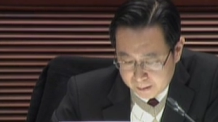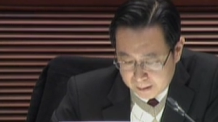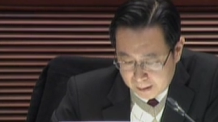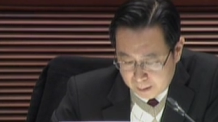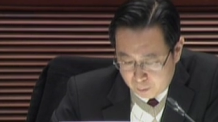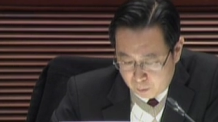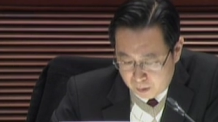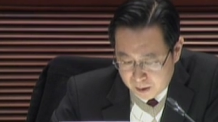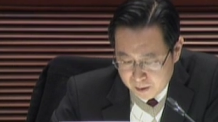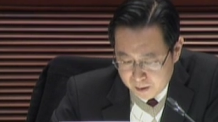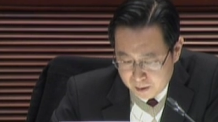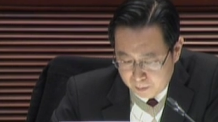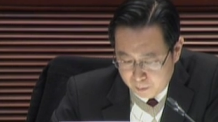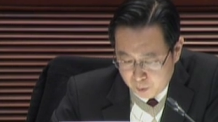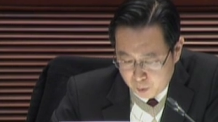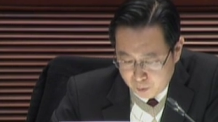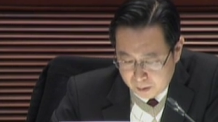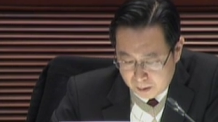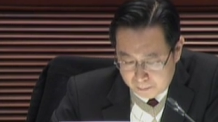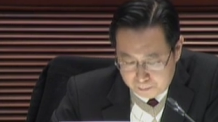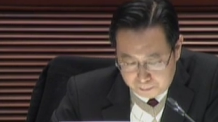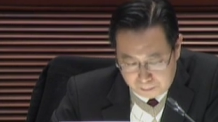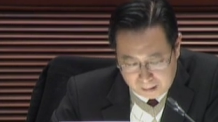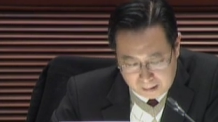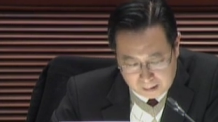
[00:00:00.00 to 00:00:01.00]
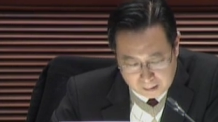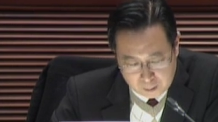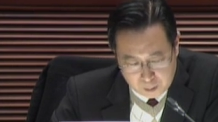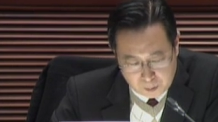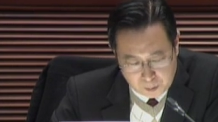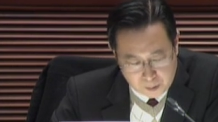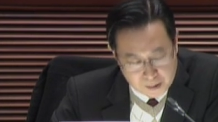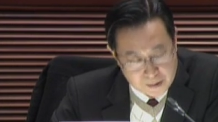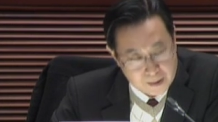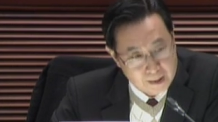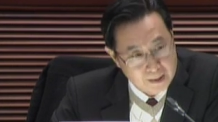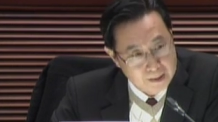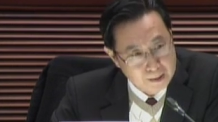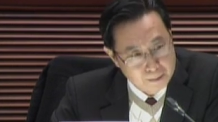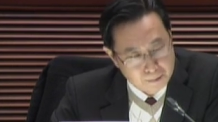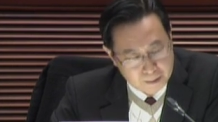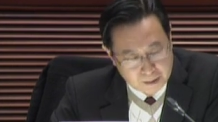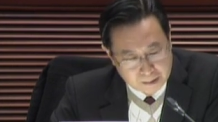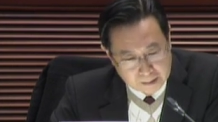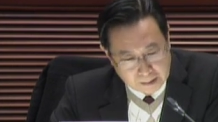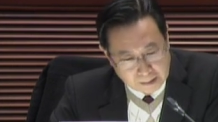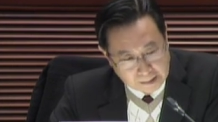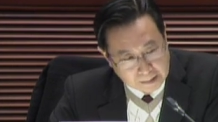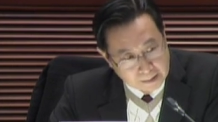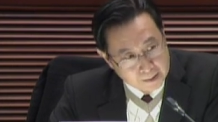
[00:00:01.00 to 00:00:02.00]
neighborhood.
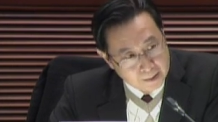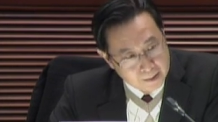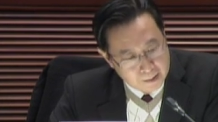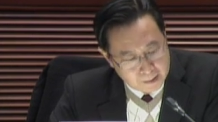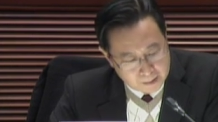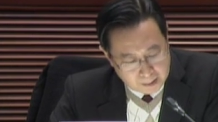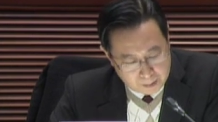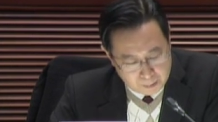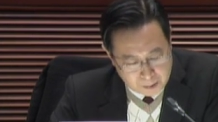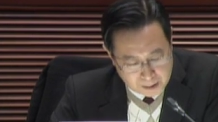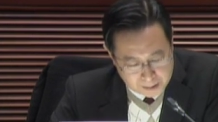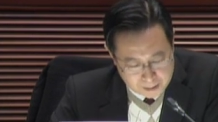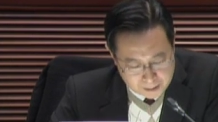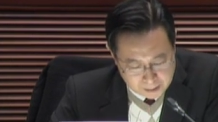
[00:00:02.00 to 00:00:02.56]
And also,